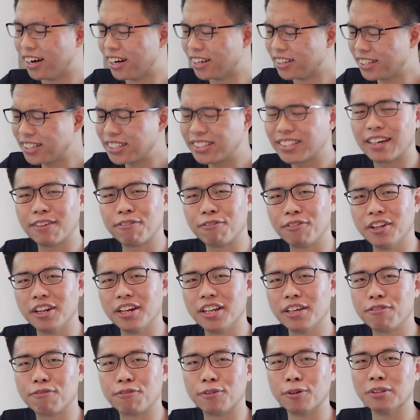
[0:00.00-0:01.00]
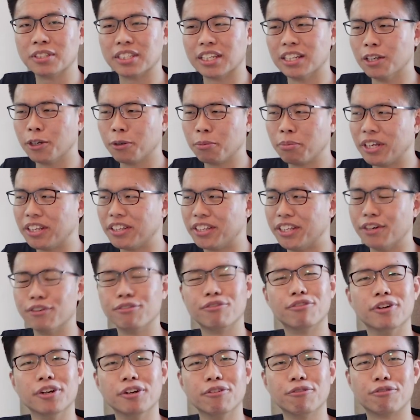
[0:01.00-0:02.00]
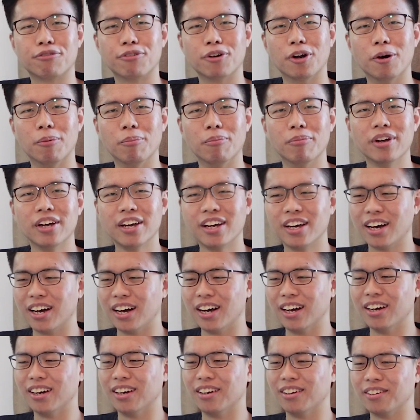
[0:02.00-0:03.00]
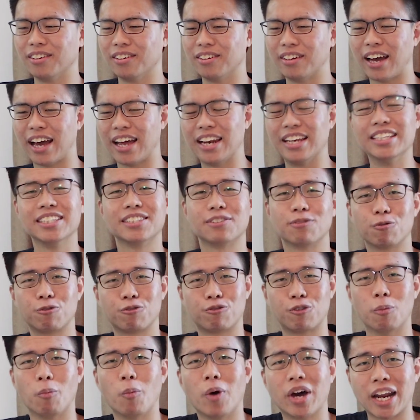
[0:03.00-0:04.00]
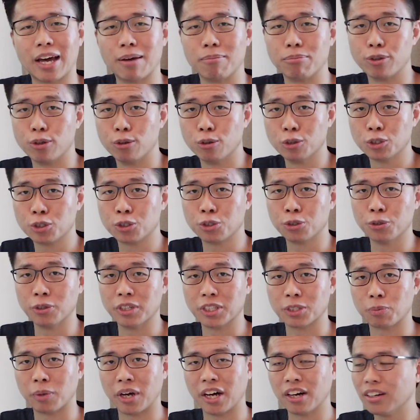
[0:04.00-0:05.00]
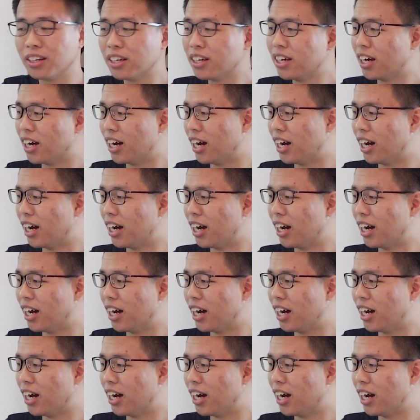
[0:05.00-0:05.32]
this definitely feels a little bit different from, at least from what I'm used to as well,